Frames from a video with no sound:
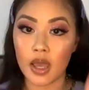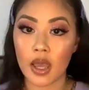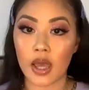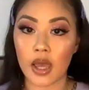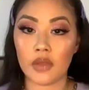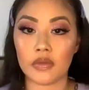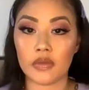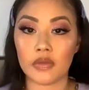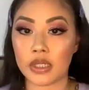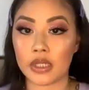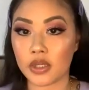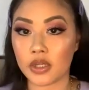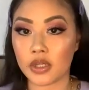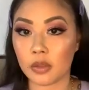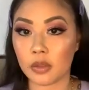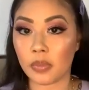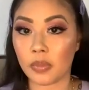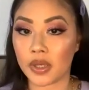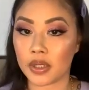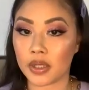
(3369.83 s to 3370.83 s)
And then you
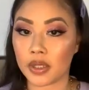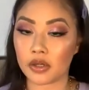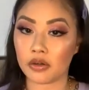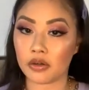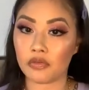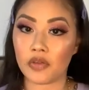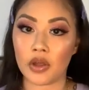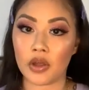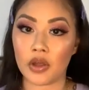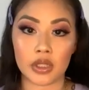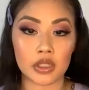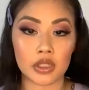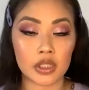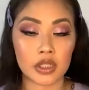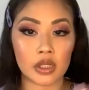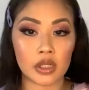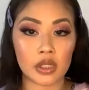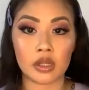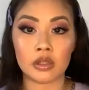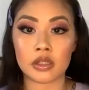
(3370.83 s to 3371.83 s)
can put your
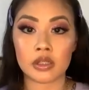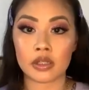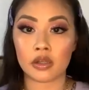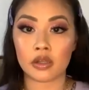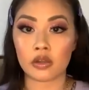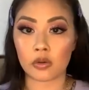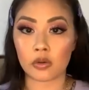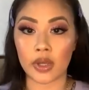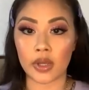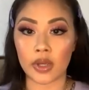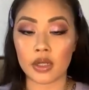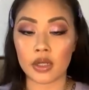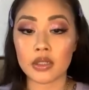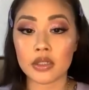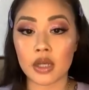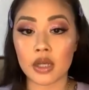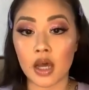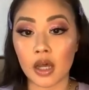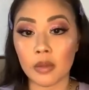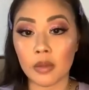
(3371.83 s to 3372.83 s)
foundation and concealer right on
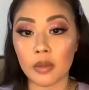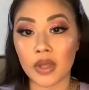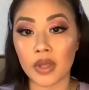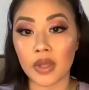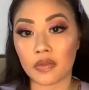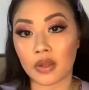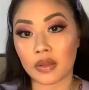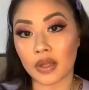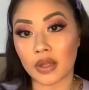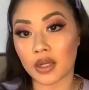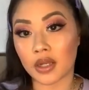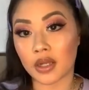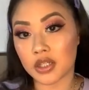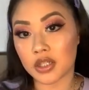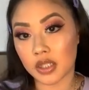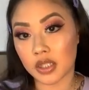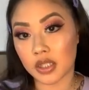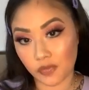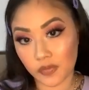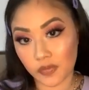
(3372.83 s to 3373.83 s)
top. And then that
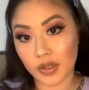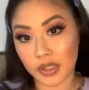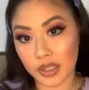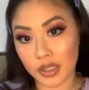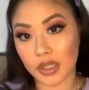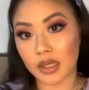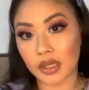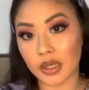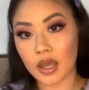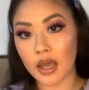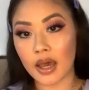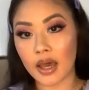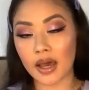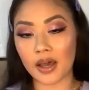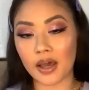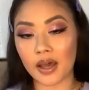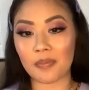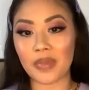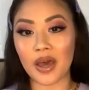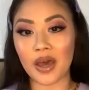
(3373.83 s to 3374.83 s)
should definitely
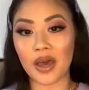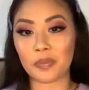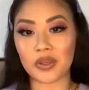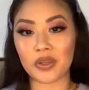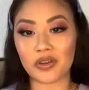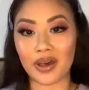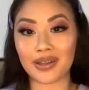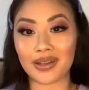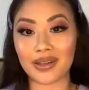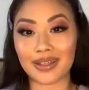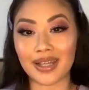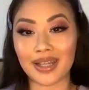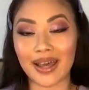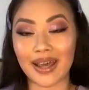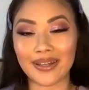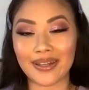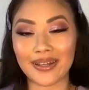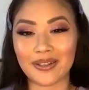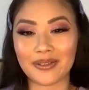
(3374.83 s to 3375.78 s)
help you out a lot.